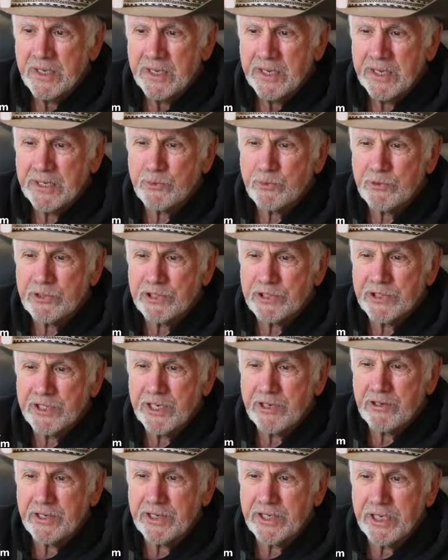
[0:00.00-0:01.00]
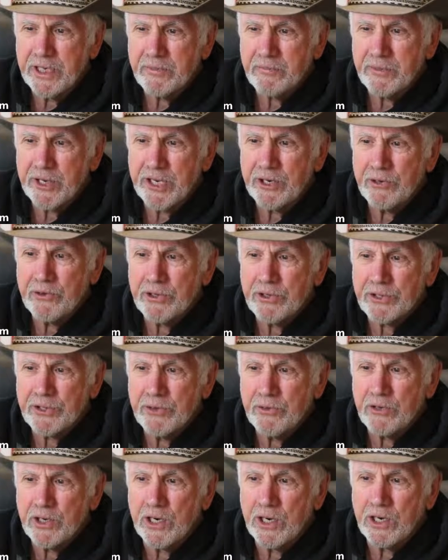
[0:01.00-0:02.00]
"It was nearly a meter or
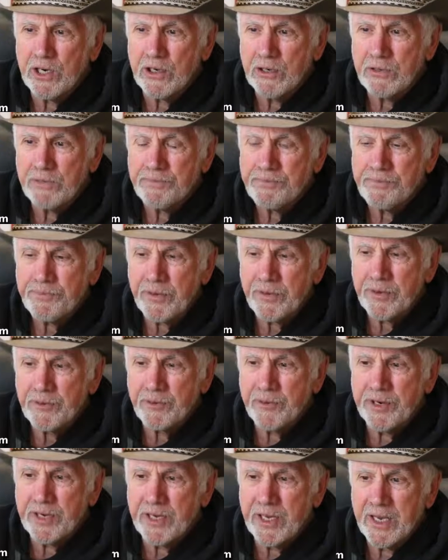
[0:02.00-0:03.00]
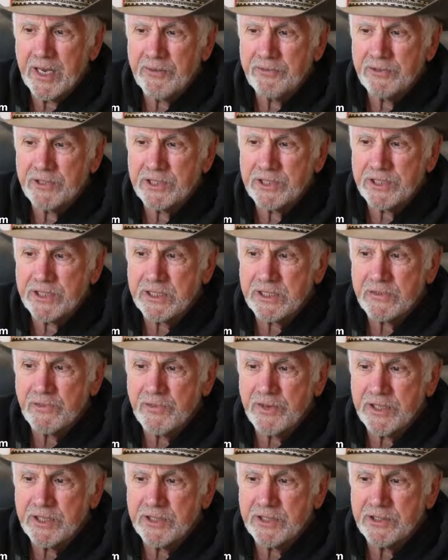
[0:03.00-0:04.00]
two long, 3.5 to 6
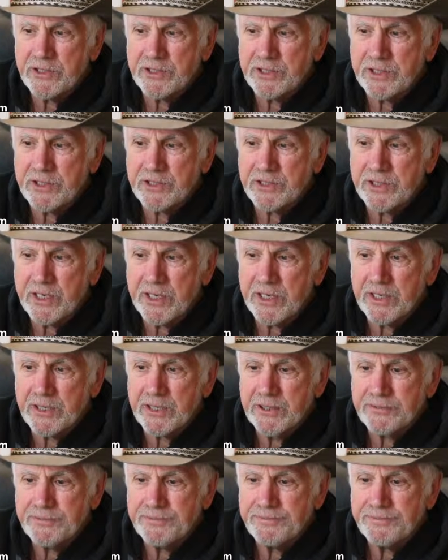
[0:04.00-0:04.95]
feet, she said.